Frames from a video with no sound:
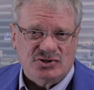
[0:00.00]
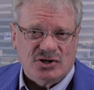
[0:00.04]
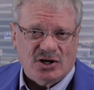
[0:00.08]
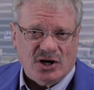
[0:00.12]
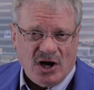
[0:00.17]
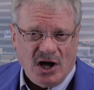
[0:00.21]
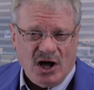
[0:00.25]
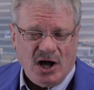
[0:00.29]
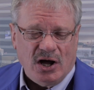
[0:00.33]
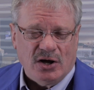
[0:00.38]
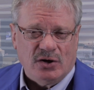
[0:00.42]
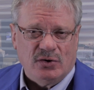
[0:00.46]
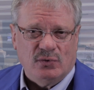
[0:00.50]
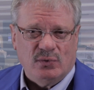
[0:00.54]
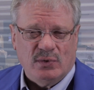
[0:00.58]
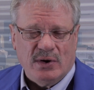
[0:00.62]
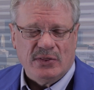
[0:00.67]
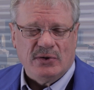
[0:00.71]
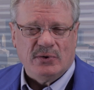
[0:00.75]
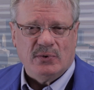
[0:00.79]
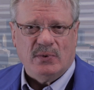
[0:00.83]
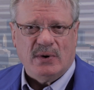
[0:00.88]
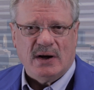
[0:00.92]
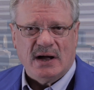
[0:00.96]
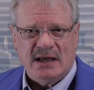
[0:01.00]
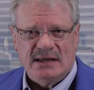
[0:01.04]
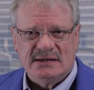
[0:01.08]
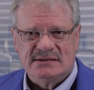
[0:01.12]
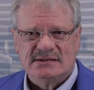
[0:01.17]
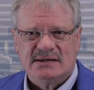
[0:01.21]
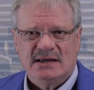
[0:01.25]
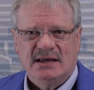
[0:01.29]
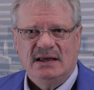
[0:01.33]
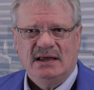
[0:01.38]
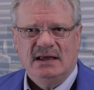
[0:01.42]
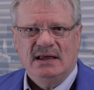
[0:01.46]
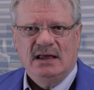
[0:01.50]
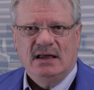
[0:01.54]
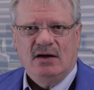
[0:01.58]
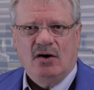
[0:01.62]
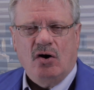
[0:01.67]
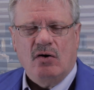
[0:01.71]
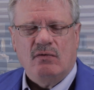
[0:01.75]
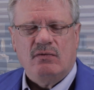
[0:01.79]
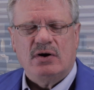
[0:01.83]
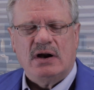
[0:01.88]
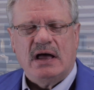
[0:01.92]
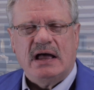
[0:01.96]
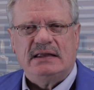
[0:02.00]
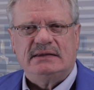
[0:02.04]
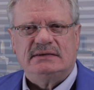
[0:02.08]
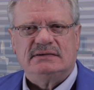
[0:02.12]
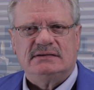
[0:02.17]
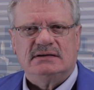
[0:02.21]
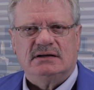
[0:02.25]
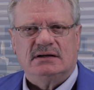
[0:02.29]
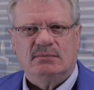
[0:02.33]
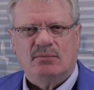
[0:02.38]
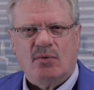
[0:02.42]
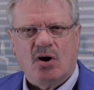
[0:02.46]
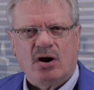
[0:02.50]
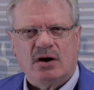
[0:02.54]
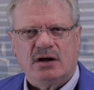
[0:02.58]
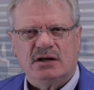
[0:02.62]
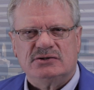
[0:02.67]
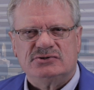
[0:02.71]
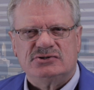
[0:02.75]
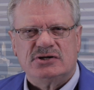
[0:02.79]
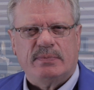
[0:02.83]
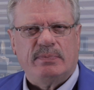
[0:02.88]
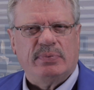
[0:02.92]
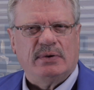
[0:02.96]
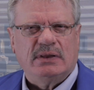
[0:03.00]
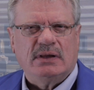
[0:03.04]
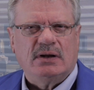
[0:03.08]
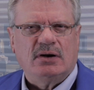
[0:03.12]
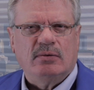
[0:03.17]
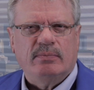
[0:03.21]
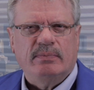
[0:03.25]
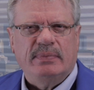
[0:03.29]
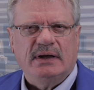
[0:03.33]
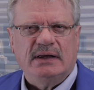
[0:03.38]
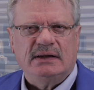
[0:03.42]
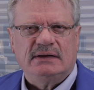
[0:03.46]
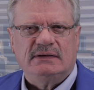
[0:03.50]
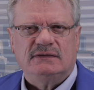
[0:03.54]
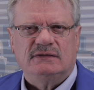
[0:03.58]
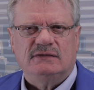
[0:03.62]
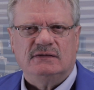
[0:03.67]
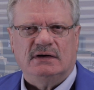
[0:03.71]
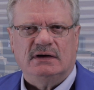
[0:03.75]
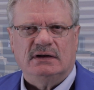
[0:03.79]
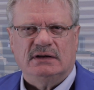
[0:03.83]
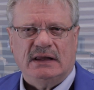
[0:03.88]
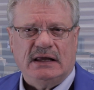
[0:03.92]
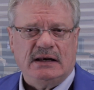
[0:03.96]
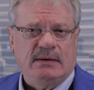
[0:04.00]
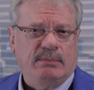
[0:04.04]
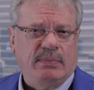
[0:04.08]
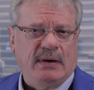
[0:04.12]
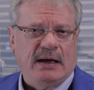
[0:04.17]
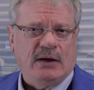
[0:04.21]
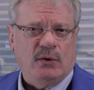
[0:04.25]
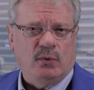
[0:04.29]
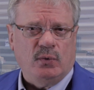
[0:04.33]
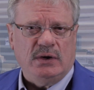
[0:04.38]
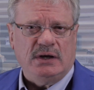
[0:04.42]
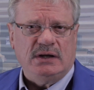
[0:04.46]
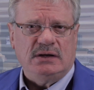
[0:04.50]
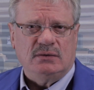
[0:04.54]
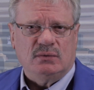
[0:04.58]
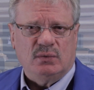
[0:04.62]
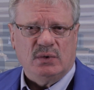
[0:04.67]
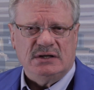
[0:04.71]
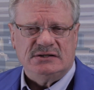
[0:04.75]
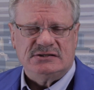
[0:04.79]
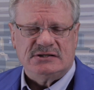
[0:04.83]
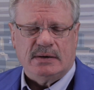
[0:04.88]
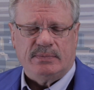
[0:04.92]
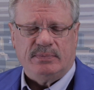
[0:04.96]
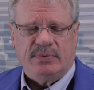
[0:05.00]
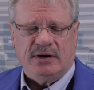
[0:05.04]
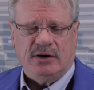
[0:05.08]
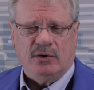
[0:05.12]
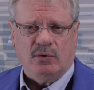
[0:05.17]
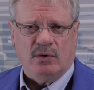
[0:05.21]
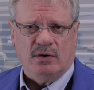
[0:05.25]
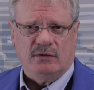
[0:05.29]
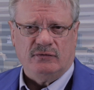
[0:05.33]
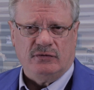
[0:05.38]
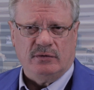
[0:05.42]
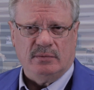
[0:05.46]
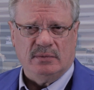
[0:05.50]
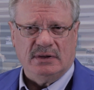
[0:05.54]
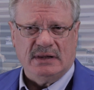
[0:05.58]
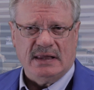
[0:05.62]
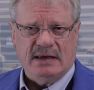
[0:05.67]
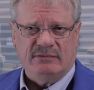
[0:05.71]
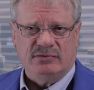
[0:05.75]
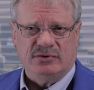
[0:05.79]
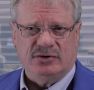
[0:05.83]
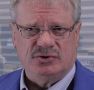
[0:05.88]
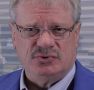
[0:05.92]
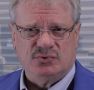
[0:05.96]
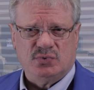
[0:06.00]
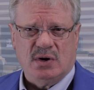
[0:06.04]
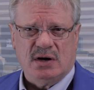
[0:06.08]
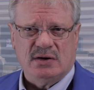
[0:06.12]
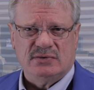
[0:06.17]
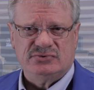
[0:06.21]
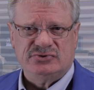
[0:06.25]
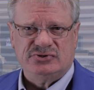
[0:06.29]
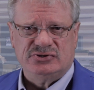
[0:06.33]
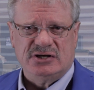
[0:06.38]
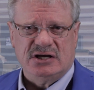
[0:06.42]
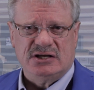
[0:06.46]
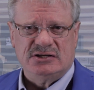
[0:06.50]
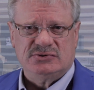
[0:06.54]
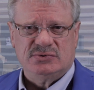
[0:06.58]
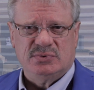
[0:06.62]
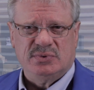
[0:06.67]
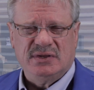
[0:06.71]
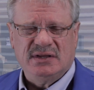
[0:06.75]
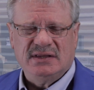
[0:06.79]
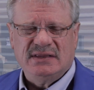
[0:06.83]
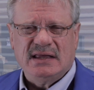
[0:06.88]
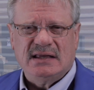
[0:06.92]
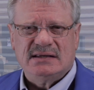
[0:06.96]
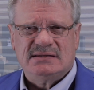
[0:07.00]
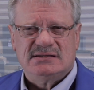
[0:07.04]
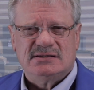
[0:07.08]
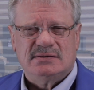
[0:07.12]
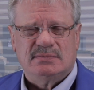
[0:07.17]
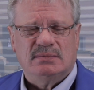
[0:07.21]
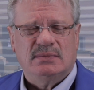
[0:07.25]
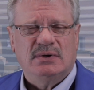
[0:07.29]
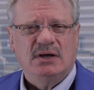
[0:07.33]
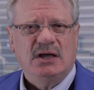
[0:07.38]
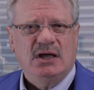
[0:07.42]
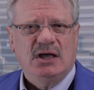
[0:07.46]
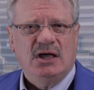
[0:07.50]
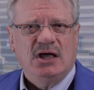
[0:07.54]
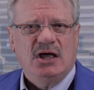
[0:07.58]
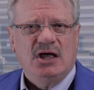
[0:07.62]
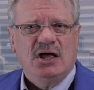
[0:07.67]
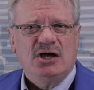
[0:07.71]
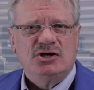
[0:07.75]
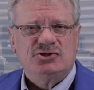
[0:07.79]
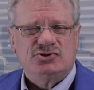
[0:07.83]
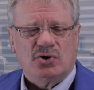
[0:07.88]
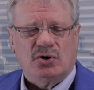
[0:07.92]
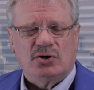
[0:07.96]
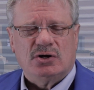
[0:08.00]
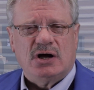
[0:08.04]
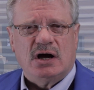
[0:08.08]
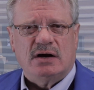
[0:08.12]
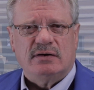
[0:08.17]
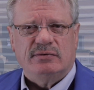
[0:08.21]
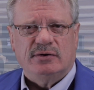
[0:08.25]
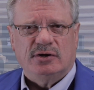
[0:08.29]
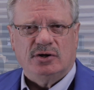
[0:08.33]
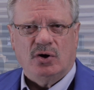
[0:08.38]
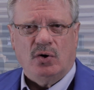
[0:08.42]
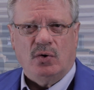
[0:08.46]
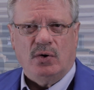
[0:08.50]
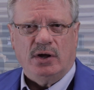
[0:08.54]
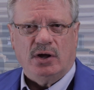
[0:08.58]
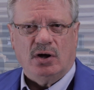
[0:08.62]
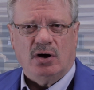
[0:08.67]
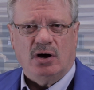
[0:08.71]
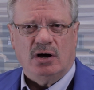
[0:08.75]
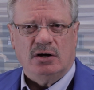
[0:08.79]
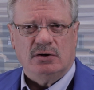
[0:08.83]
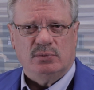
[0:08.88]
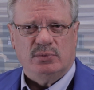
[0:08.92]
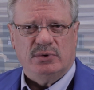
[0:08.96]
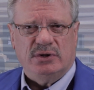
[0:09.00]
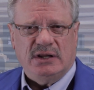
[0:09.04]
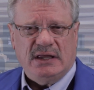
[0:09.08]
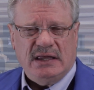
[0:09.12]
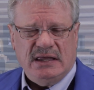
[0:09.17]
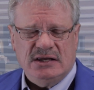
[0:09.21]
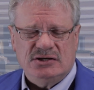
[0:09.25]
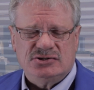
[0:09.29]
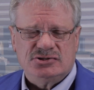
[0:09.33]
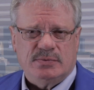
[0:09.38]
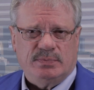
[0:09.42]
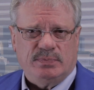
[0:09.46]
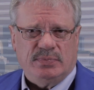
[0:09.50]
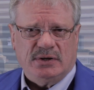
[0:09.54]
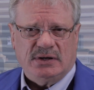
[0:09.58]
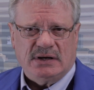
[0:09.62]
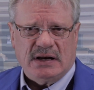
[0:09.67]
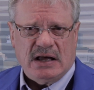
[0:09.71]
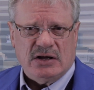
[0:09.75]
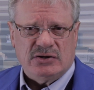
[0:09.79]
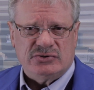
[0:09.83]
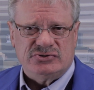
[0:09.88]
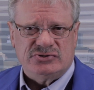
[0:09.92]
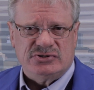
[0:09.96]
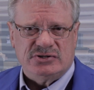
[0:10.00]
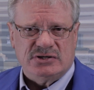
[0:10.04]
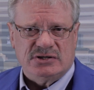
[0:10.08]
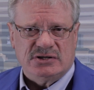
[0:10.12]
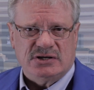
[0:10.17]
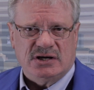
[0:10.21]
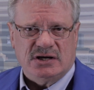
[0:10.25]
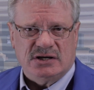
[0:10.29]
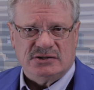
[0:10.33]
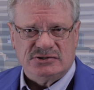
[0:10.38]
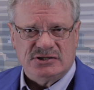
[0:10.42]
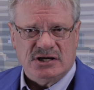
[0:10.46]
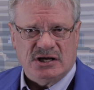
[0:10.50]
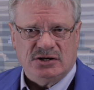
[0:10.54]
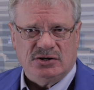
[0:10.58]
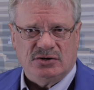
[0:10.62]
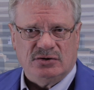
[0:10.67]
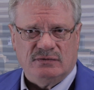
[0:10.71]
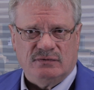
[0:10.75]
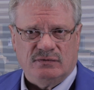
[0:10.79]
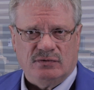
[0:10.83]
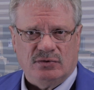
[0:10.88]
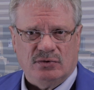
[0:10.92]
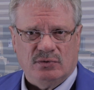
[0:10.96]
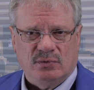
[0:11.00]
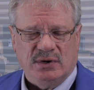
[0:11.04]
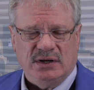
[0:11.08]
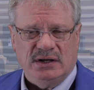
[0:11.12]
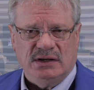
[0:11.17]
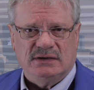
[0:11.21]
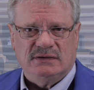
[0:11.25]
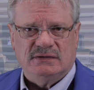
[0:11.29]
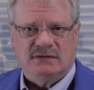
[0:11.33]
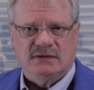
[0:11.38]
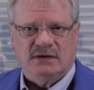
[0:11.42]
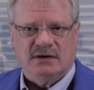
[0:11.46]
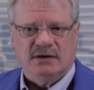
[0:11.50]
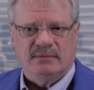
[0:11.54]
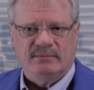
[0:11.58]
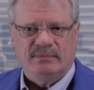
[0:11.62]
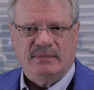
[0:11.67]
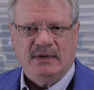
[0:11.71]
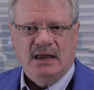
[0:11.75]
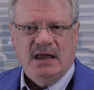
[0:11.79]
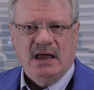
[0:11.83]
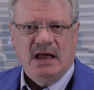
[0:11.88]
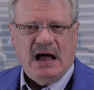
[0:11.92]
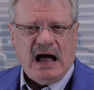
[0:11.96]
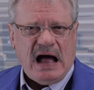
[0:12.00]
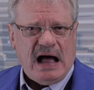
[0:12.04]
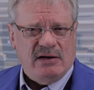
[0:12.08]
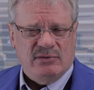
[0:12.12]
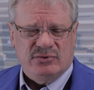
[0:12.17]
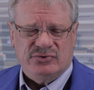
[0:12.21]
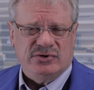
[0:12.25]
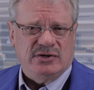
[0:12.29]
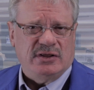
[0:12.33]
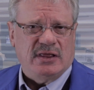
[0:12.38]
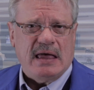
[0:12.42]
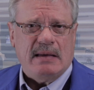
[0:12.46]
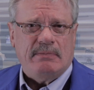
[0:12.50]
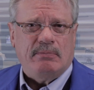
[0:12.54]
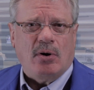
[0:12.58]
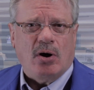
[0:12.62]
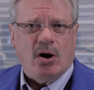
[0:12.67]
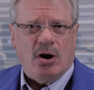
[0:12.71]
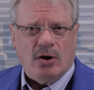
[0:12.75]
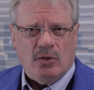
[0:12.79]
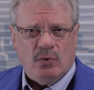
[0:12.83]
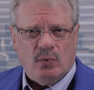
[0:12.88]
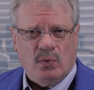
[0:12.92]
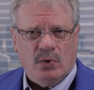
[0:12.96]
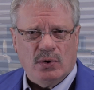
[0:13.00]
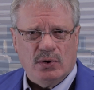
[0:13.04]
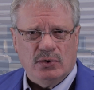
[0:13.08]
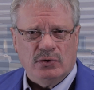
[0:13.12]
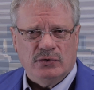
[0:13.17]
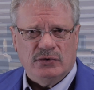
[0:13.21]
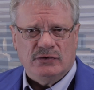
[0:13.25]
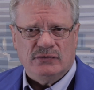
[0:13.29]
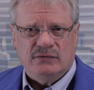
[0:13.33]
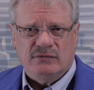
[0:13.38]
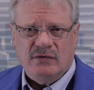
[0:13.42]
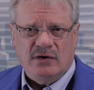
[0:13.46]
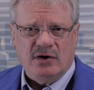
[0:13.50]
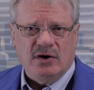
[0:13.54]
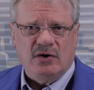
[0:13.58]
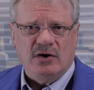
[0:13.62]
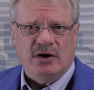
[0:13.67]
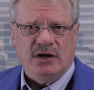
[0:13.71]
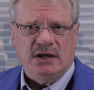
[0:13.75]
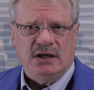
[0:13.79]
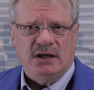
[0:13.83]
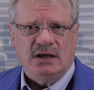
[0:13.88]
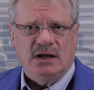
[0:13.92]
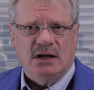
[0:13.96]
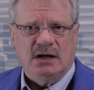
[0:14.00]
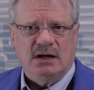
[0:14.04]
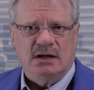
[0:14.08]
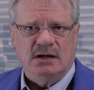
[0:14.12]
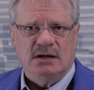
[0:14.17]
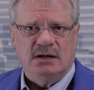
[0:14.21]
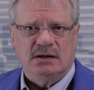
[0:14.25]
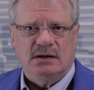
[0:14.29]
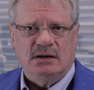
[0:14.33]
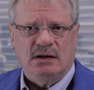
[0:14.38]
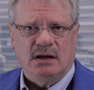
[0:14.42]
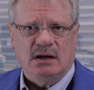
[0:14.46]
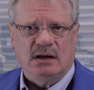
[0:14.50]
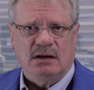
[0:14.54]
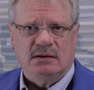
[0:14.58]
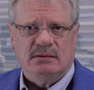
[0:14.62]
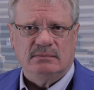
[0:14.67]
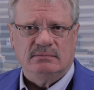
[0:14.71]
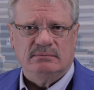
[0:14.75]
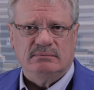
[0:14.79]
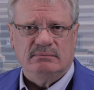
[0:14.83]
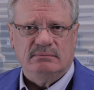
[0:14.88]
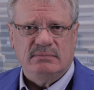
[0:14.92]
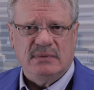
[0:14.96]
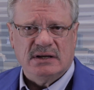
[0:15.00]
Chicago weather-wise. Overnight, uh, markets up a little bit, uh, led by wheat. Wheat's up anywhere from 11 to 12 cents. I think that's some short covering going on when Egypt announced a, a tender for wheat. Uh, obviously, that part of the world is very uh, um,